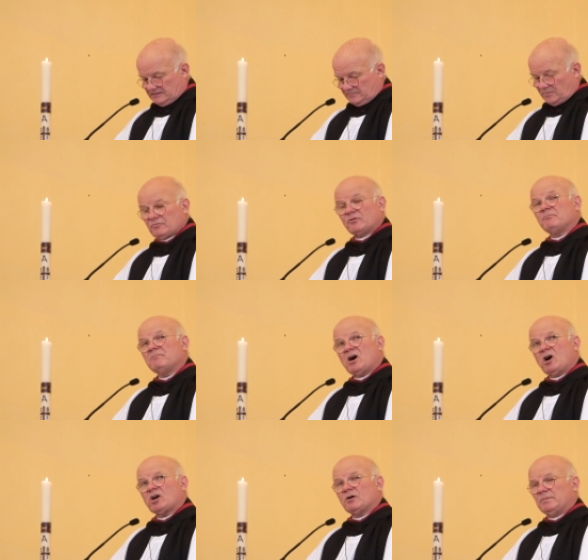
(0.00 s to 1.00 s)
but
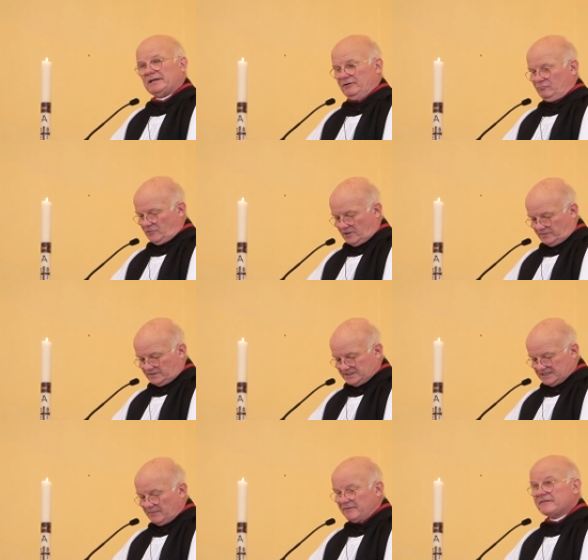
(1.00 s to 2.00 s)
remarkably wrote
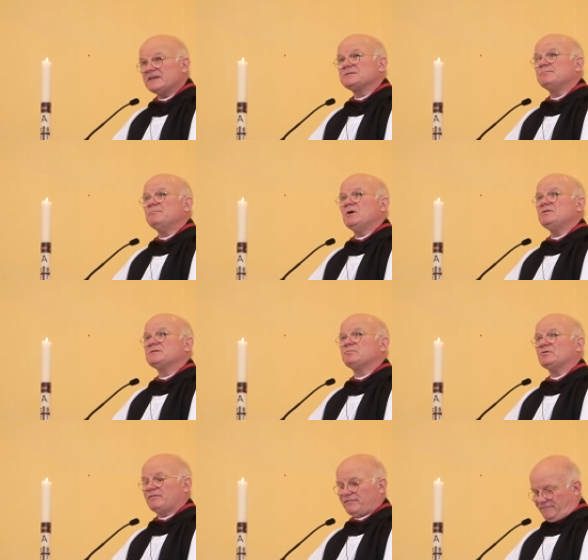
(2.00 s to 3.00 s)
some of his most
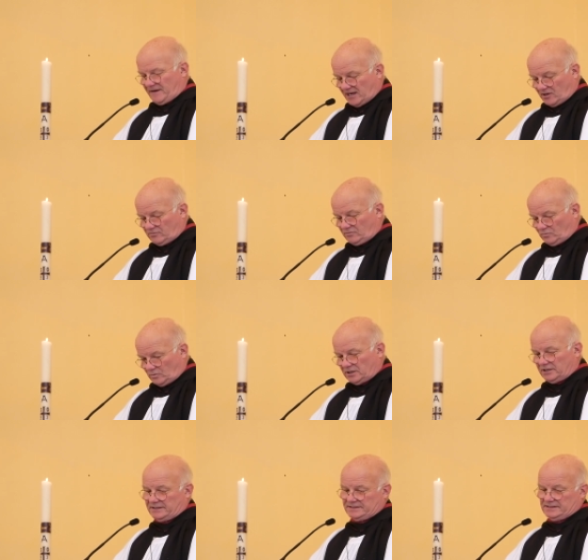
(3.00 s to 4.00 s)
profound
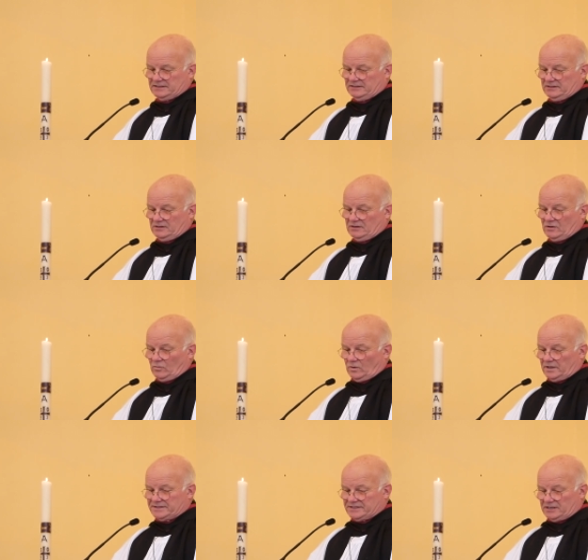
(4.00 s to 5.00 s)
works
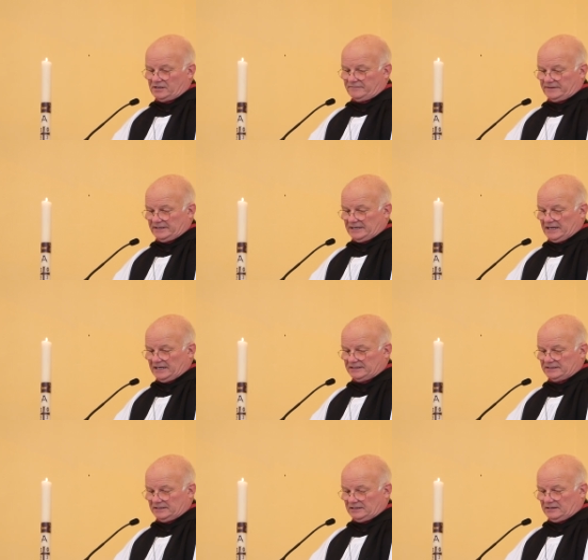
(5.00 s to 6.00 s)
while serving at
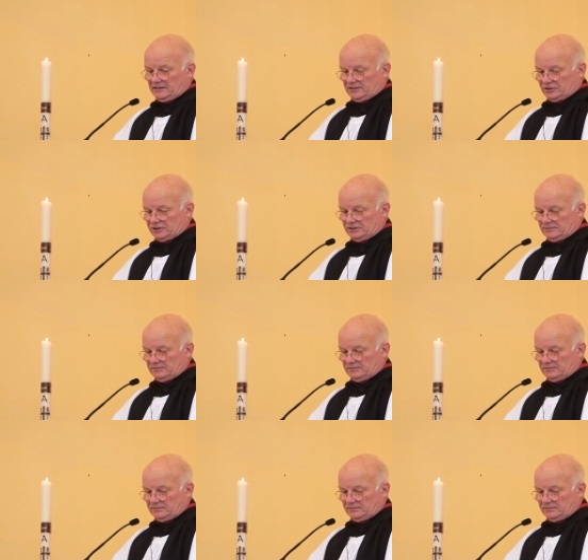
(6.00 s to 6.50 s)
the Arche.